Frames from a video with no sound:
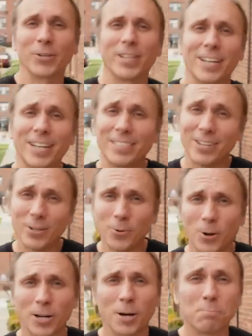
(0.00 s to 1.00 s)
And I tell you
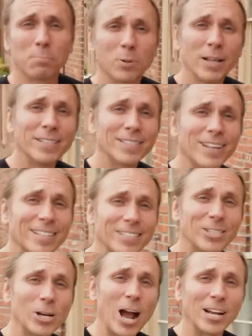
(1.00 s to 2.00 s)
what, a place like
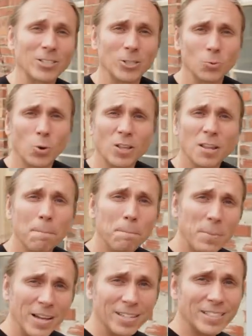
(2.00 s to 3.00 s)
Josh's, one of the
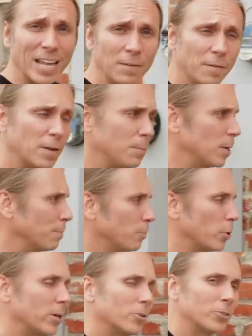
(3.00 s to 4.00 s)
biggest amphibian
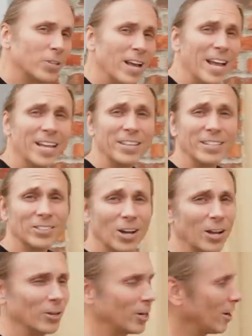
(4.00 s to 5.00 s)
breeders in the
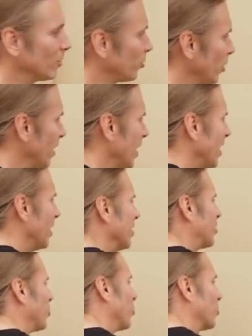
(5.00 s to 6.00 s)
entire country,
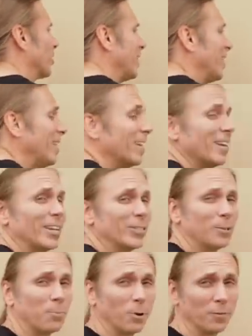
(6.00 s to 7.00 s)
certainly is
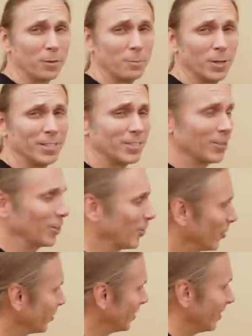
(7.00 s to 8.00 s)
the perfect place to
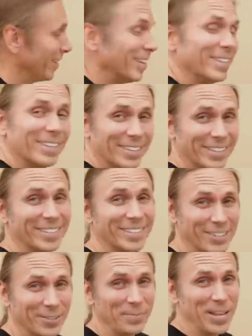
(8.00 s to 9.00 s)
learn. This is
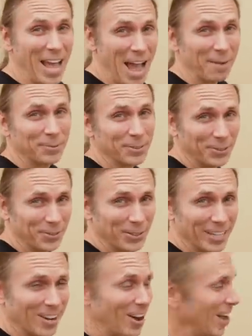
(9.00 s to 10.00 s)
gonna be
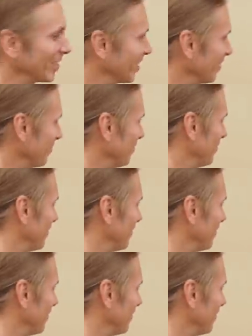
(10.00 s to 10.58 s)
absolutely awesome.